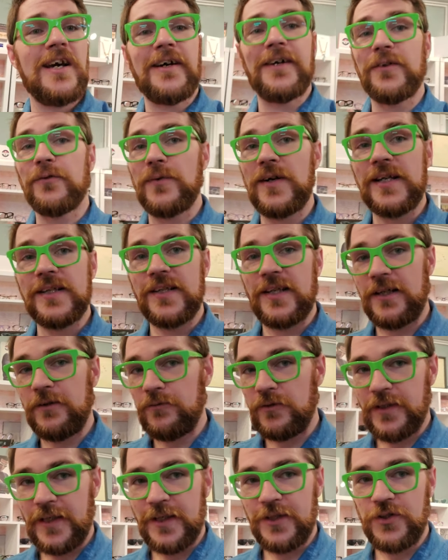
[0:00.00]
Otherwise, I
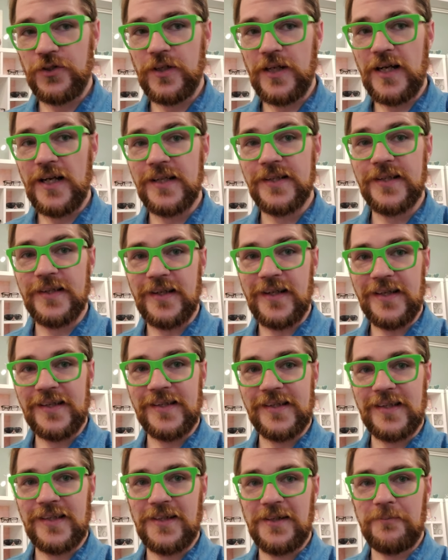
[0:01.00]
will catch you guys
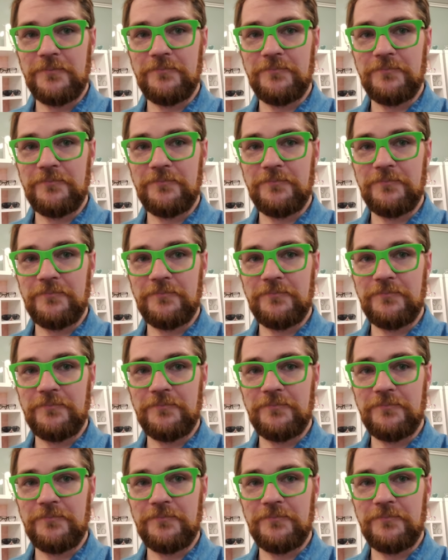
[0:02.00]
next time.